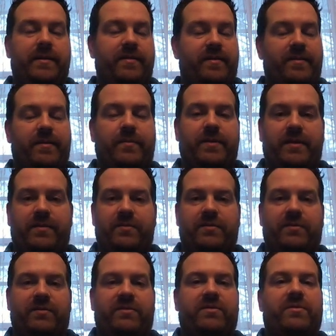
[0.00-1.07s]
and something
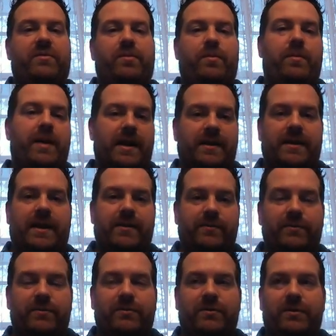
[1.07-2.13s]
just smacked that
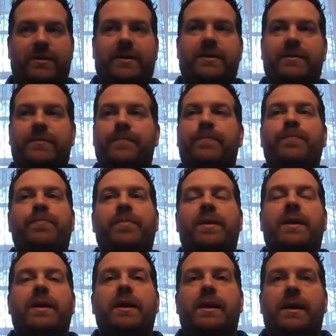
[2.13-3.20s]
rooster tail.
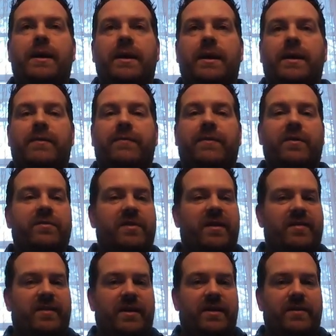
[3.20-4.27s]
And at first I
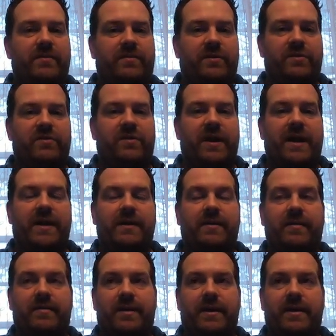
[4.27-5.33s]
was thinking it was a shad,
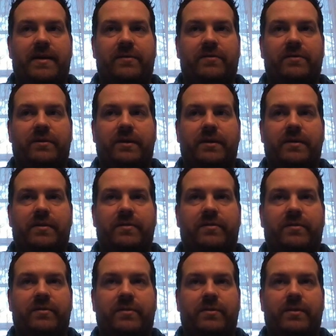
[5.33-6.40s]
because they actually
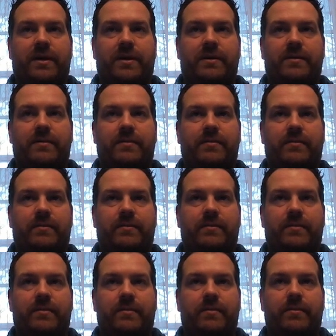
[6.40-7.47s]
used to
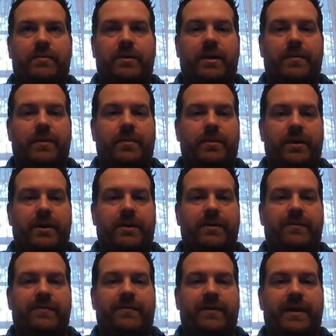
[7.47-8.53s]
put up a pretty
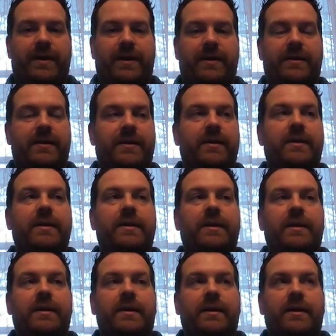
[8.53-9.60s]
good fight,
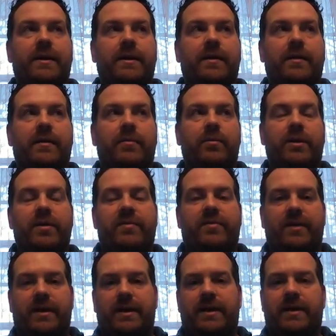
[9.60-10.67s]
and we used
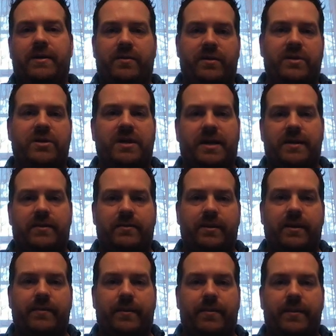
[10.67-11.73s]
to get hickory shad that
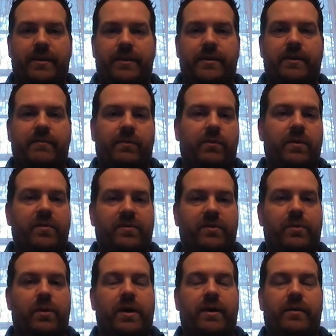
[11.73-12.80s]
would come up in there every once
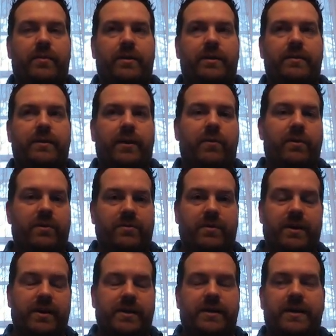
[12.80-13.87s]
in a while, but they weren't
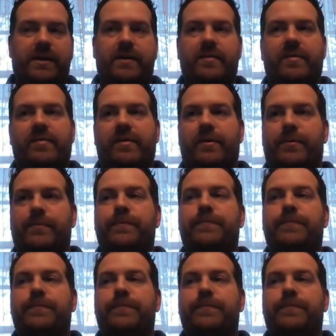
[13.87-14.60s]
running yet. So